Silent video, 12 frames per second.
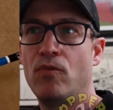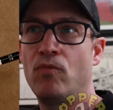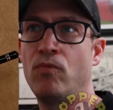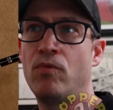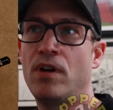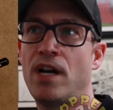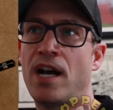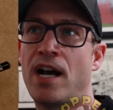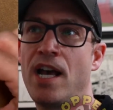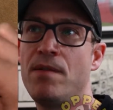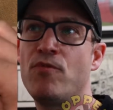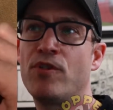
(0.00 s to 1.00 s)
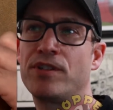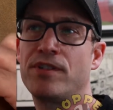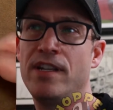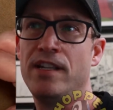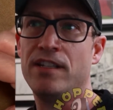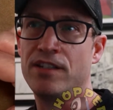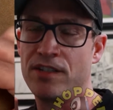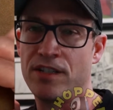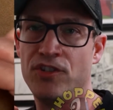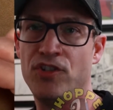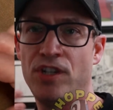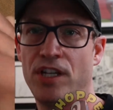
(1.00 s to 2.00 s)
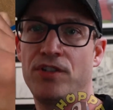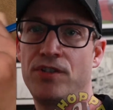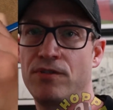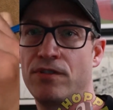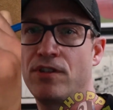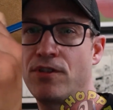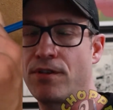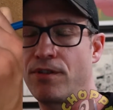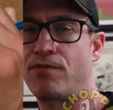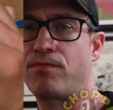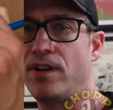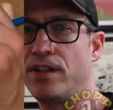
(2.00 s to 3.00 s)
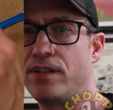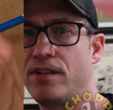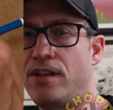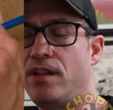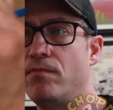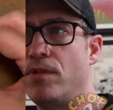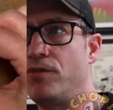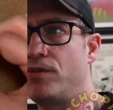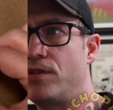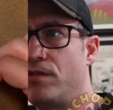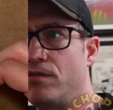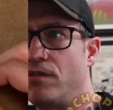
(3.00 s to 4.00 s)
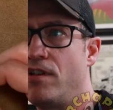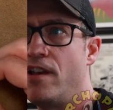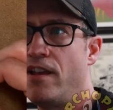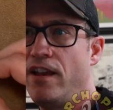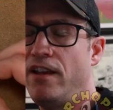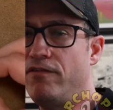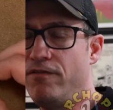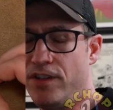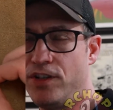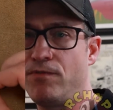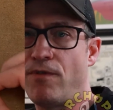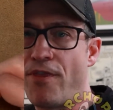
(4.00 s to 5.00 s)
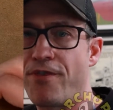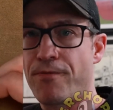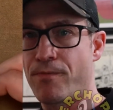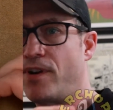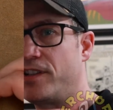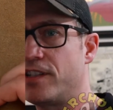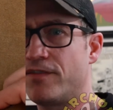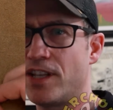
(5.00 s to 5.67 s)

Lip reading: What I'm more interested in is the gesture, the thrust, the emotional and visual thrust of